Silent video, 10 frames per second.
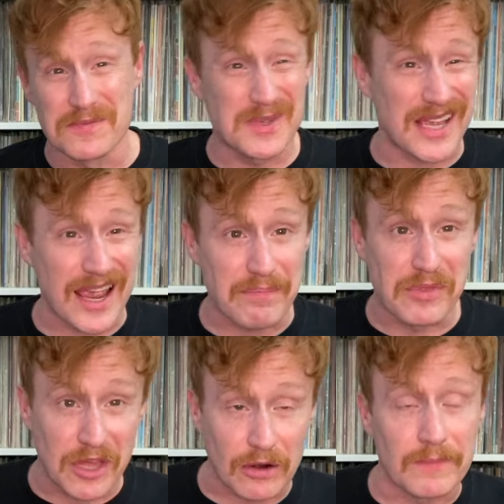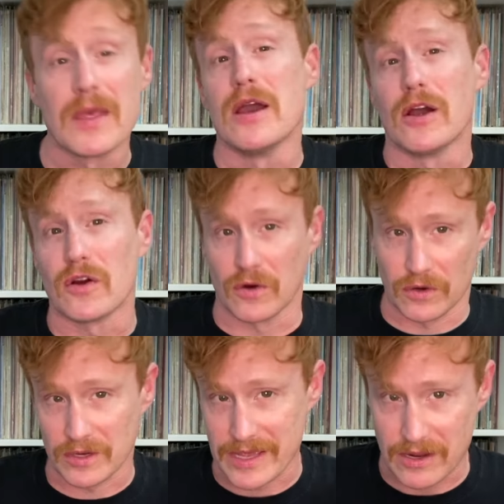say, their
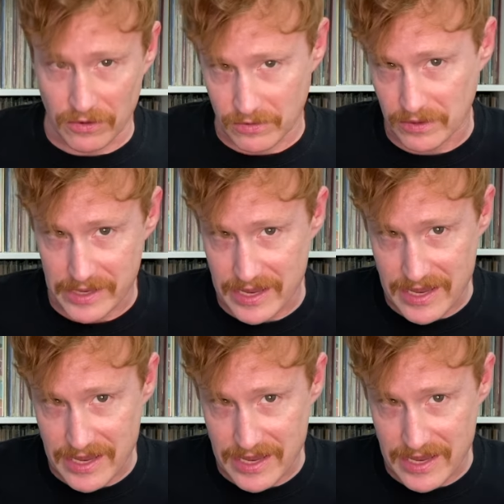early, early